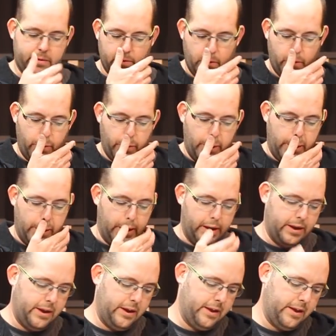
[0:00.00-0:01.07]
So
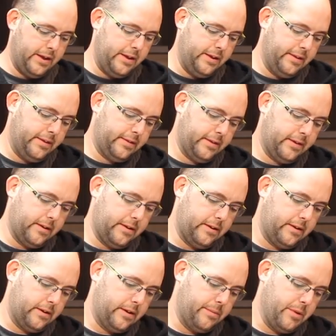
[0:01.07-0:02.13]
it is
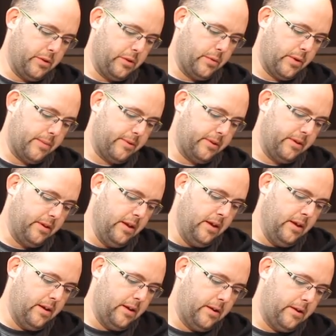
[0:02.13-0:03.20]
a melee weapon,
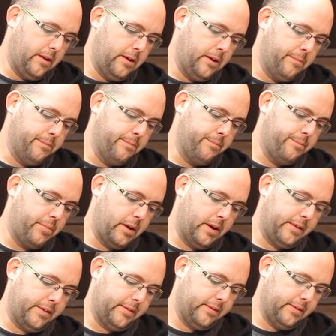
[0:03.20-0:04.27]

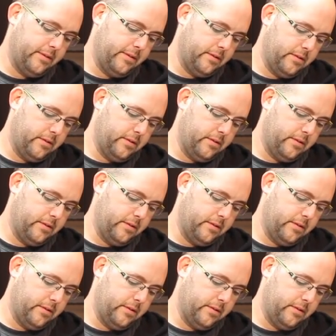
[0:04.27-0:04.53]
but